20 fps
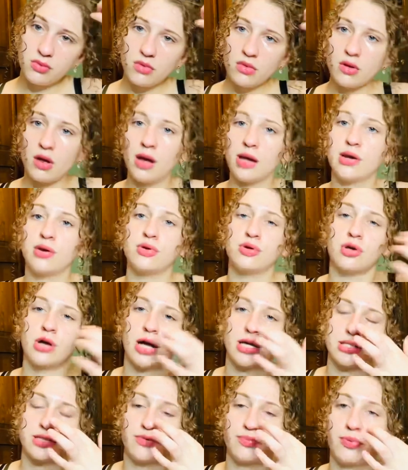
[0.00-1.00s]
I know you
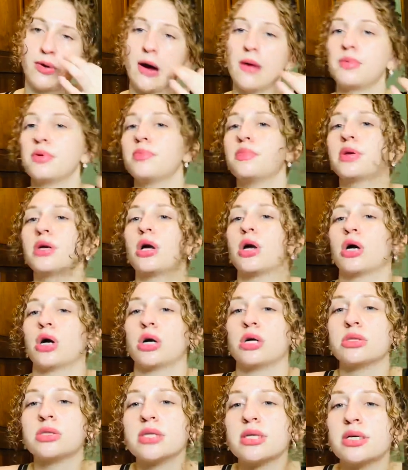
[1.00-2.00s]
guys have probably
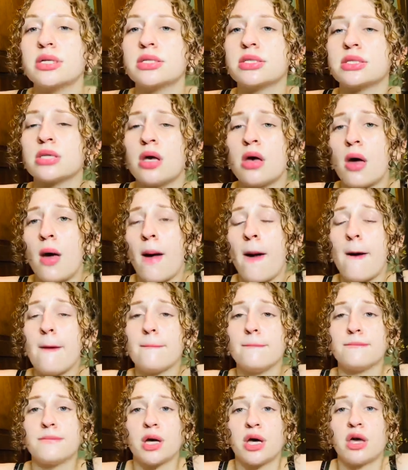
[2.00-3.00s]
heard this,
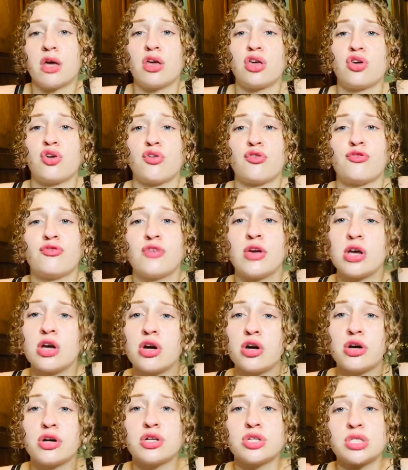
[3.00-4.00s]
but your
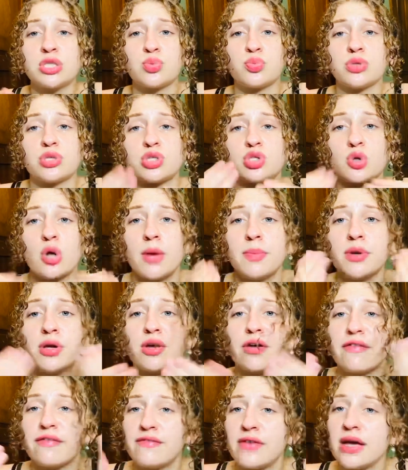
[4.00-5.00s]
fingers, when scrubbing your
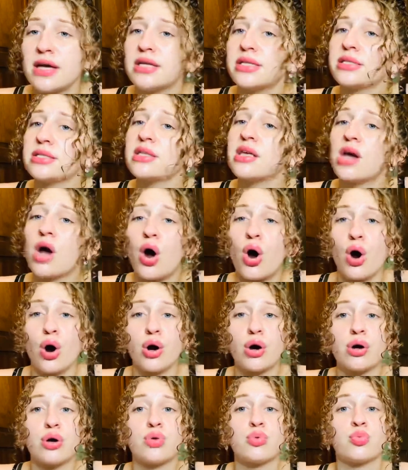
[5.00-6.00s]
face, they
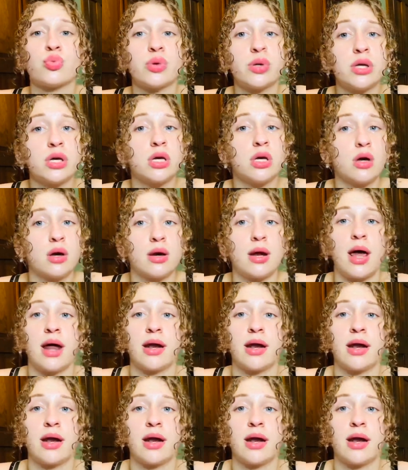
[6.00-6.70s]
aren't really good at